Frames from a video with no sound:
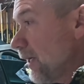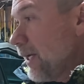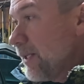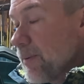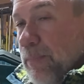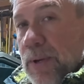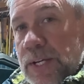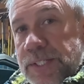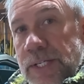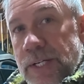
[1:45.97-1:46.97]
in the
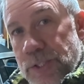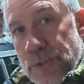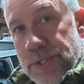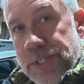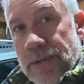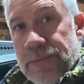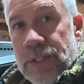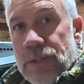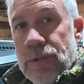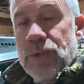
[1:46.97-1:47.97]
best interest of
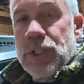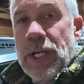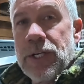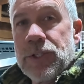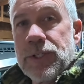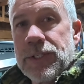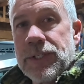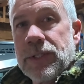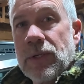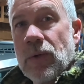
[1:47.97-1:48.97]
the new
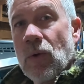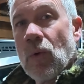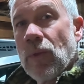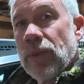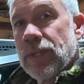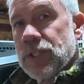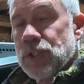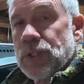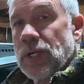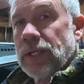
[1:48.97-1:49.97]
changes,
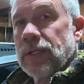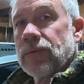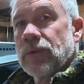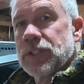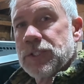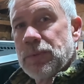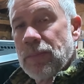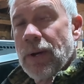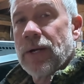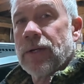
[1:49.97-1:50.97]
this truck would just be
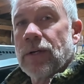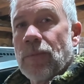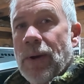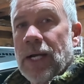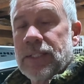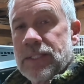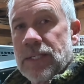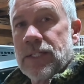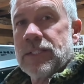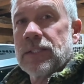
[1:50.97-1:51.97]
better to go back to
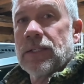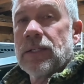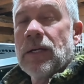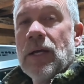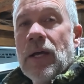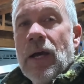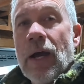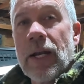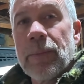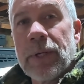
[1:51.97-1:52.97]
Tesla,
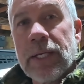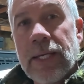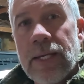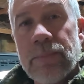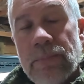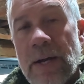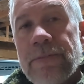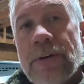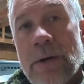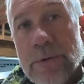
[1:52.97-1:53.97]
and I'm going to keep my
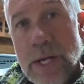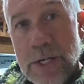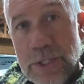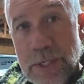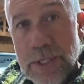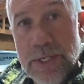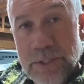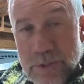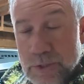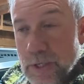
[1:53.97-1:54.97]
Foundation
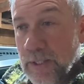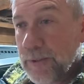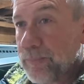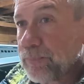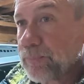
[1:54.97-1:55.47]
Edition truck.